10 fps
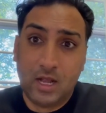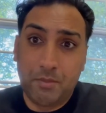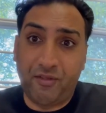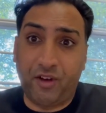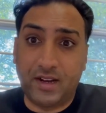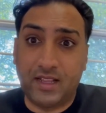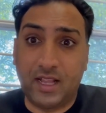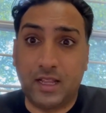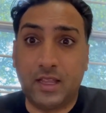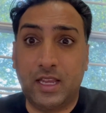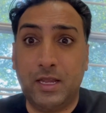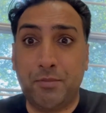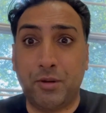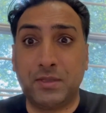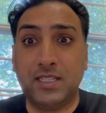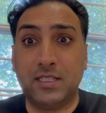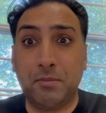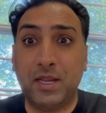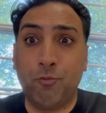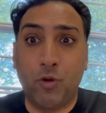providing that the properties are
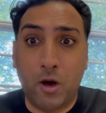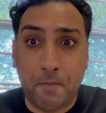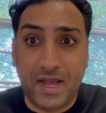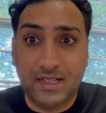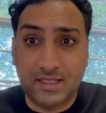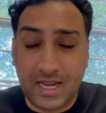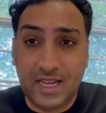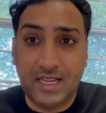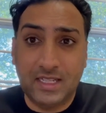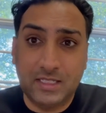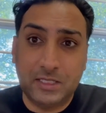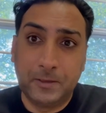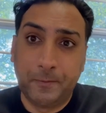being well maintained,